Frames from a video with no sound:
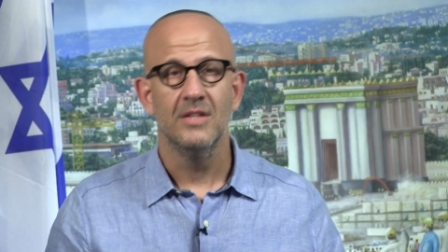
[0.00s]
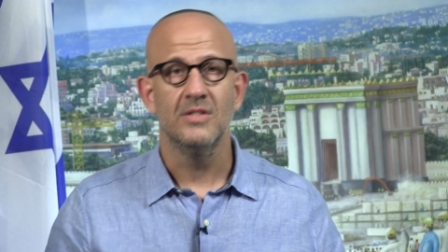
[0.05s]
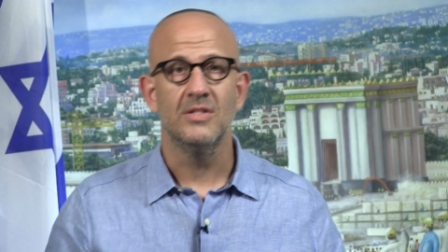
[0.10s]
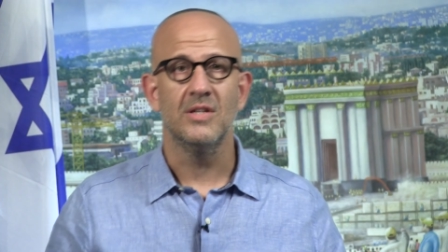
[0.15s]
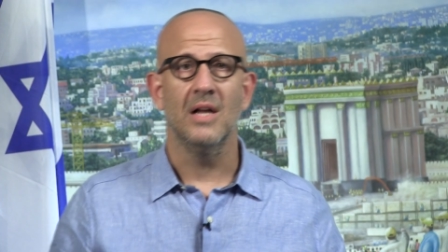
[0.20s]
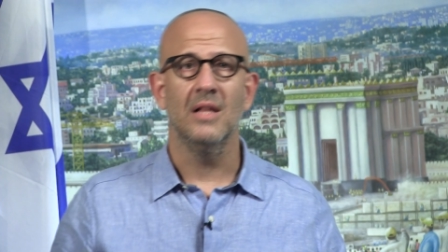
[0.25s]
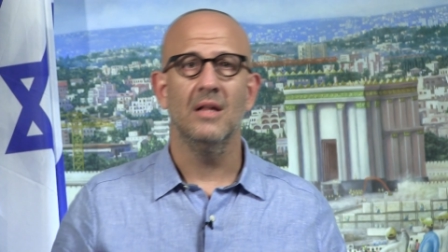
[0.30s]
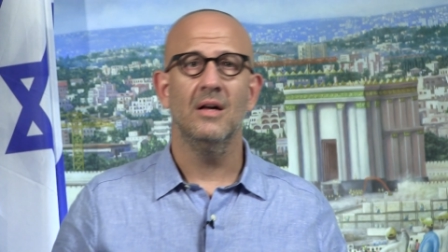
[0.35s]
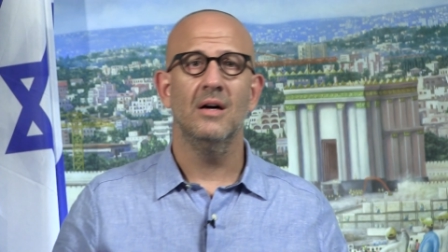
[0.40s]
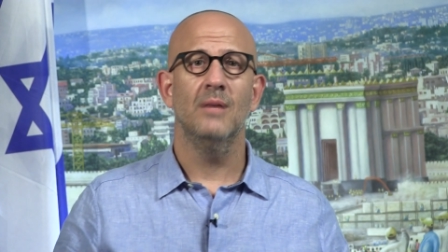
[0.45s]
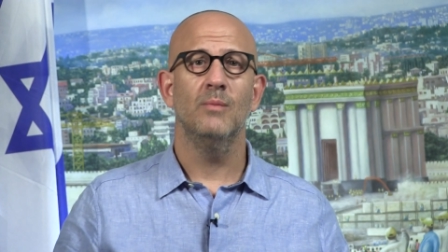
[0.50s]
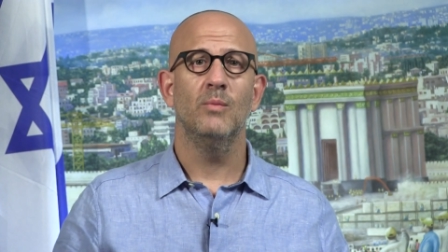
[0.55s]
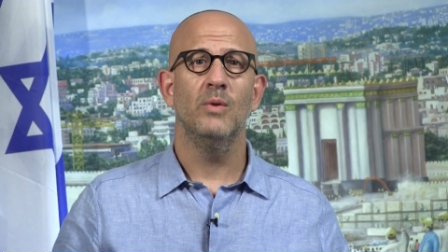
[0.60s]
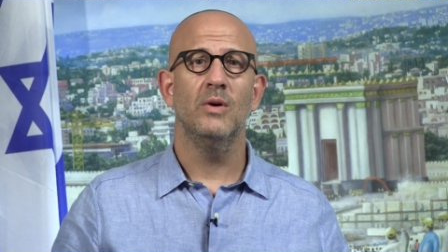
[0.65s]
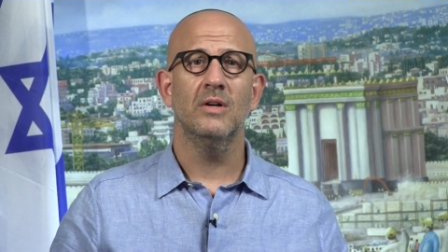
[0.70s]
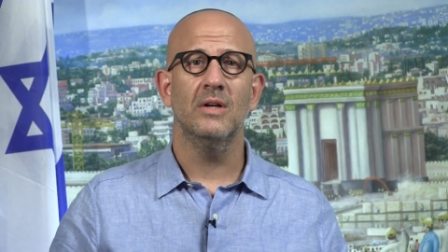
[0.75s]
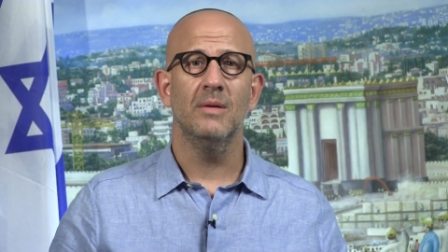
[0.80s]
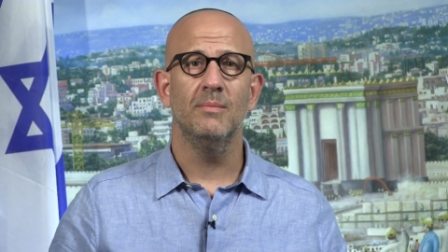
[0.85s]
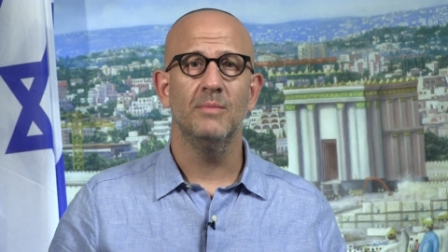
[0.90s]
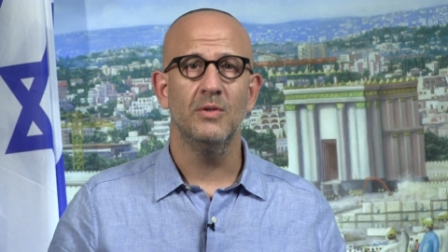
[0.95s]
Shalom,
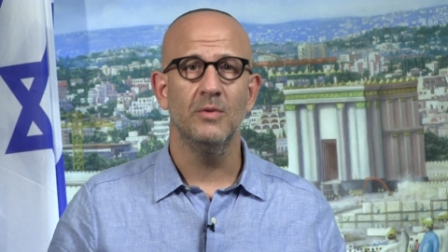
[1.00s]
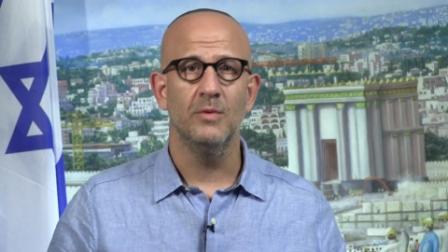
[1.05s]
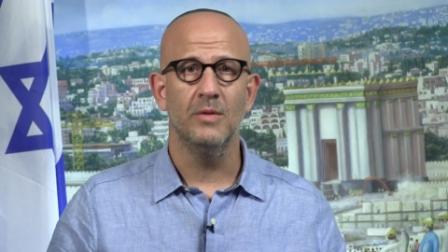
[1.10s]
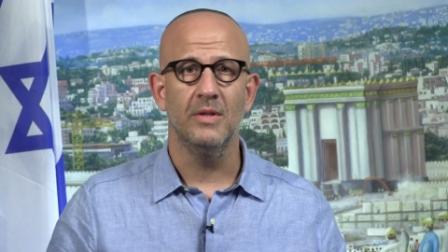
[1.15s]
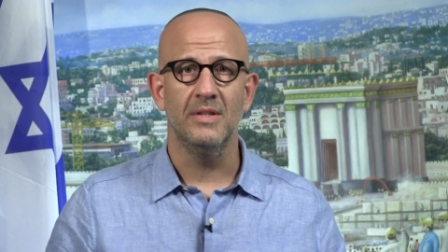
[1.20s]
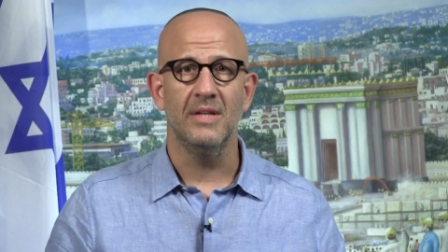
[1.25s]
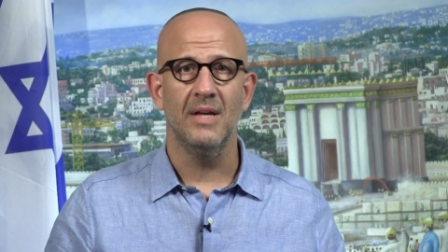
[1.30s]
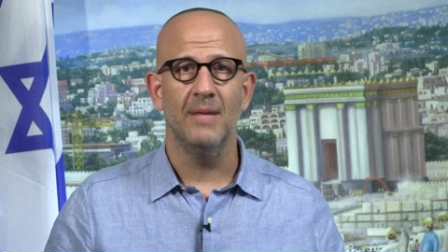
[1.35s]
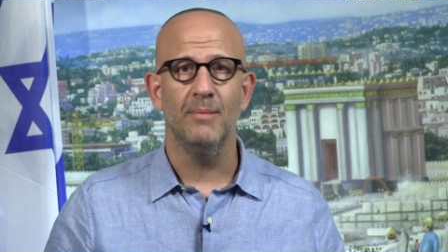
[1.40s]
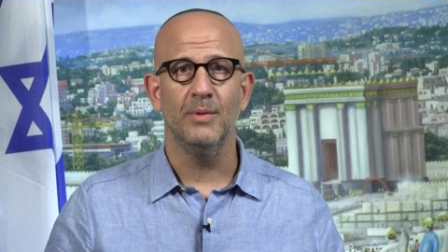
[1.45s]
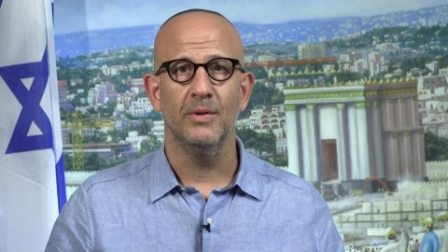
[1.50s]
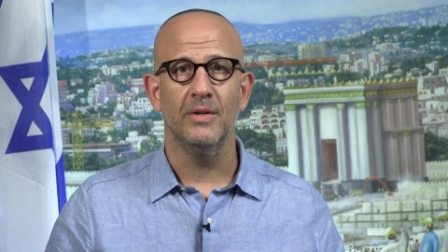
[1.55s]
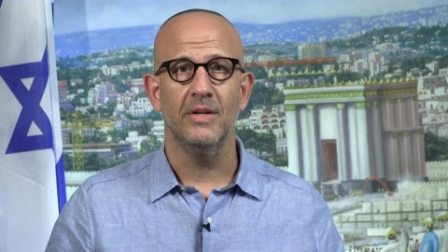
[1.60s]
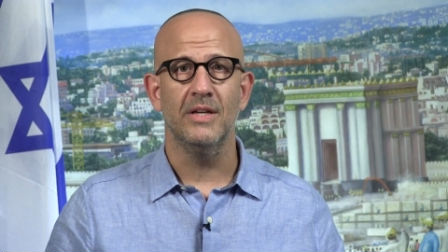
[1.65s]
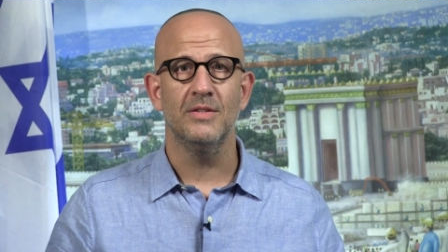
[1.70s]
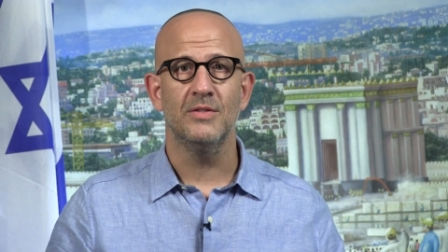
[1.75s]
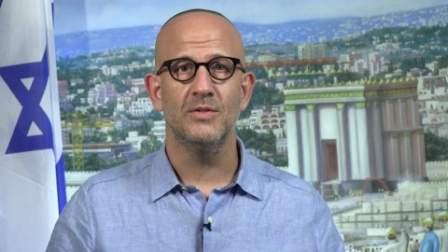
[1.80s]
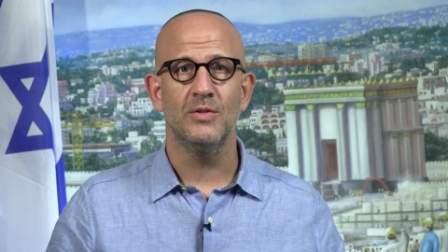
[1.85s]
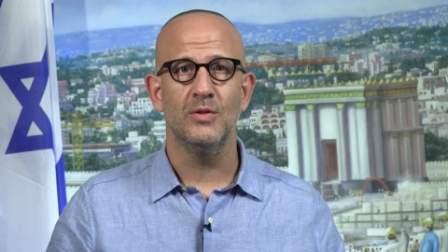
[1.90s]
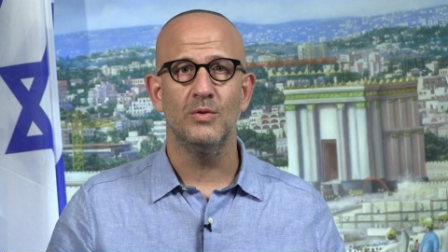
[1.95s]
welcome to the Temple
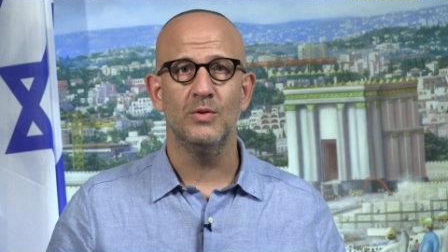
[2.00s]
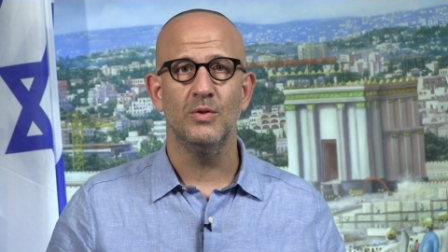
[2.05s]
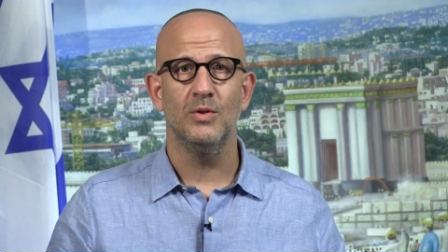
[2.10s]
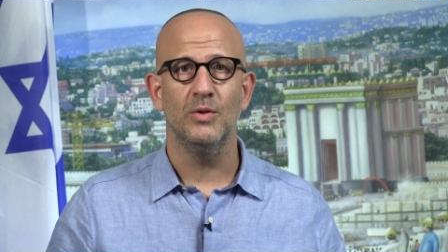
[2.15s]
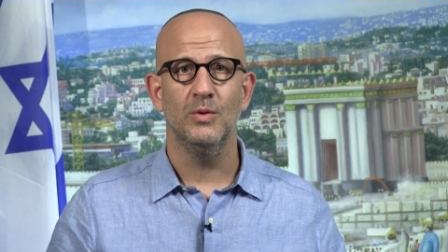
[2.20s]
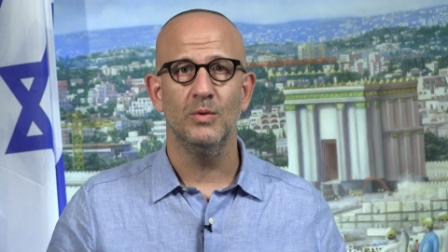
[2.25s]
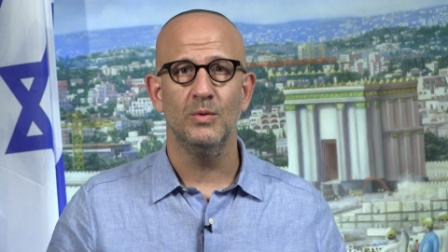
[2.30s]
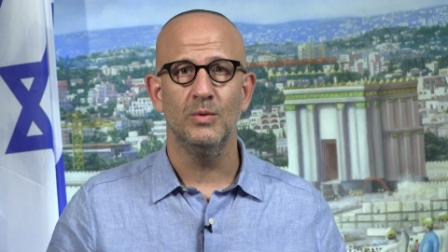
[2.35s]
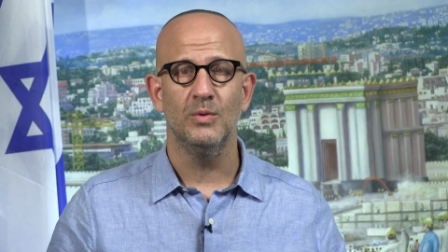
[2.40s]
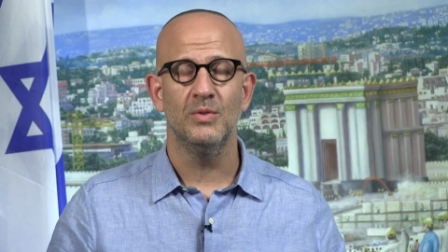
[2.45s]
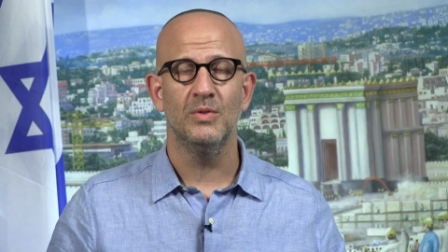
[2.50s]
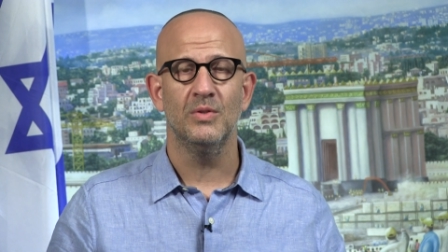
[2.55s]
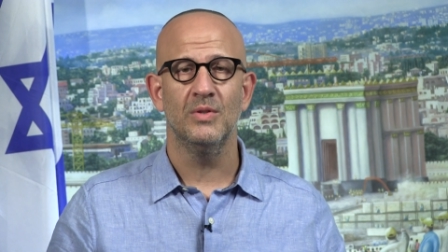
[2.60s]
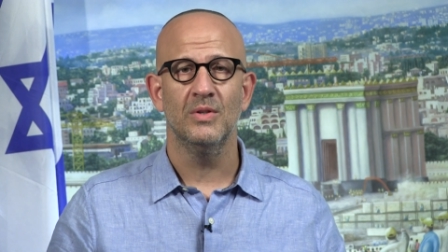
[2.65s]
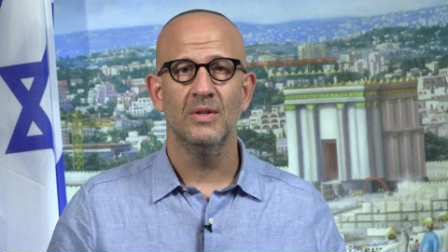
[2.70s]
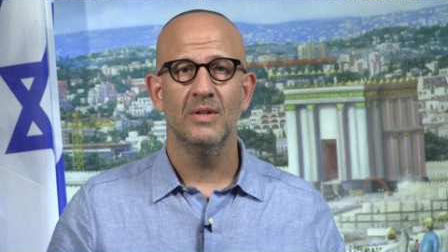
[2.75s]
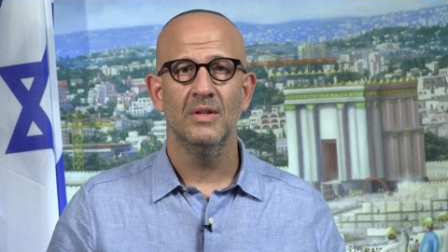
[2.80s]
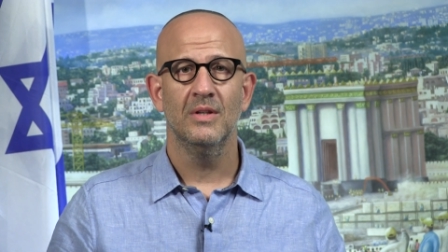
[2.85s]
Institute.